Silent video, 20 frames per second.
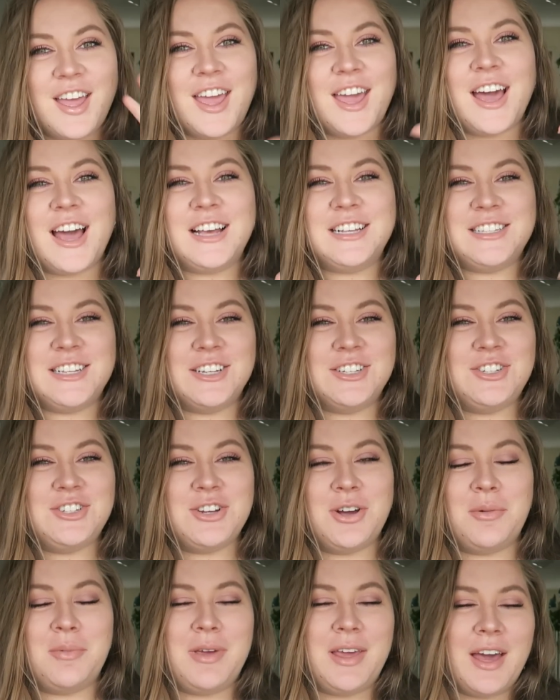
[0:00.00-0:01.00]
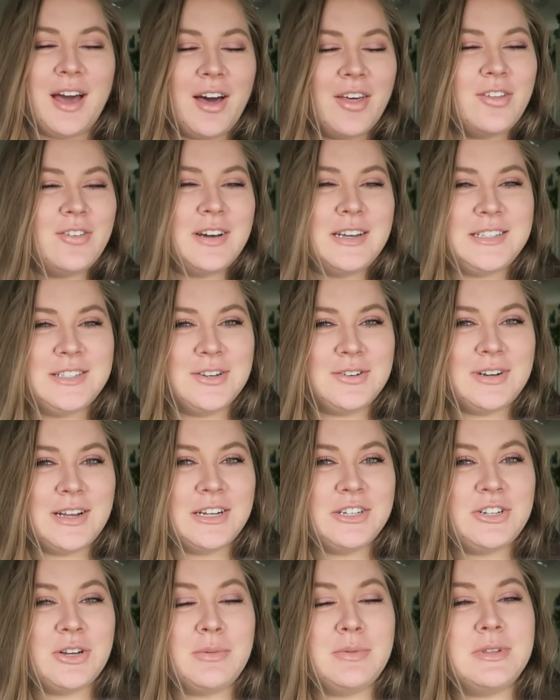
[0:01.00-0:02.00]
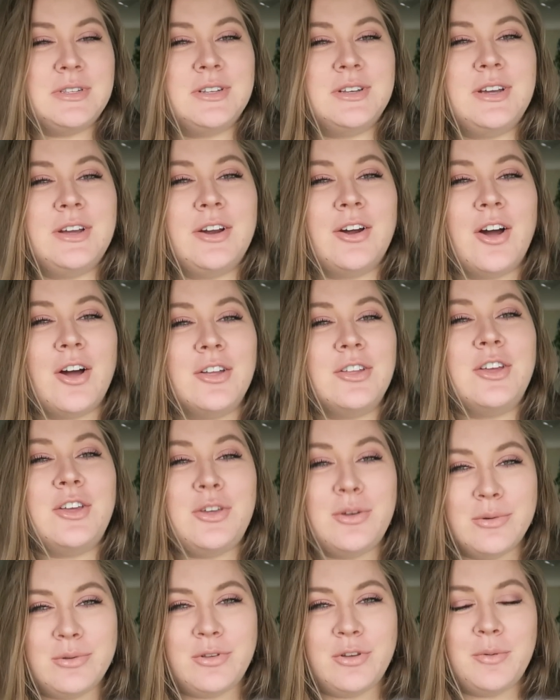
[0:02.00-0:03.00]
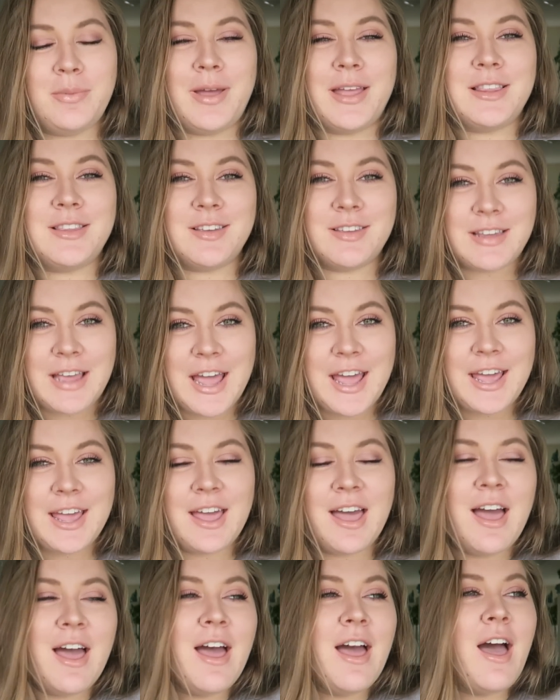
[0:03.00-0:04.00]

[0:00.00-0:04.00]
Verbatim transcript: Hey guys, it's Shelby, otherwise known as Shelbizleee here on YouTube, and today